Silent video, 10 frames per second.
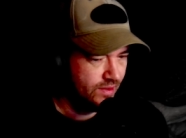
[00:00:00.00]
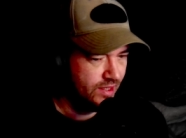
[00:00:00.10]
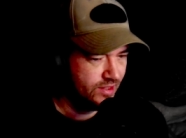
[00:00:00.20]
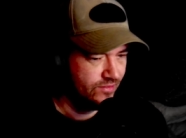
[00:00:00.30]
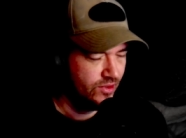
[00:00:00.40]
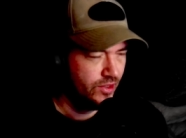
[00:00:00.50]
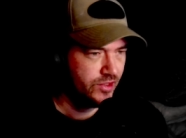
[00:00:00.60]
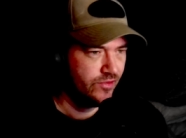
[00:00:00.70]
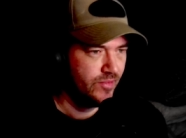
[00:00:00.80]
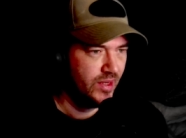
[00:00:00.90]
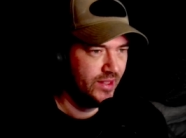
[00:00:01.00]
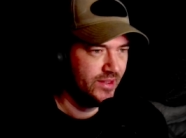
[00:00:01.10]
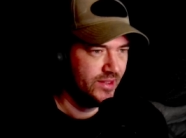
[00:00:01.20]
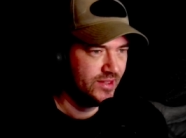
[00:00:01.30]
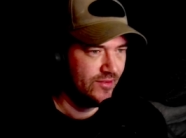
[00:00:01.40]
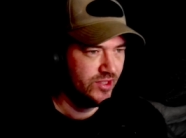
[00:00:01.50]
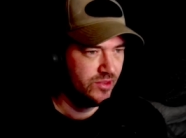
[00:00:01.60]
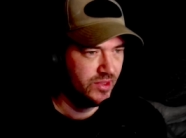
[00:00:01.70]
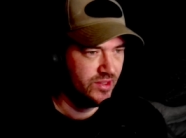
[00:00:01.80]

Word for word: And then it's a version of me that is having to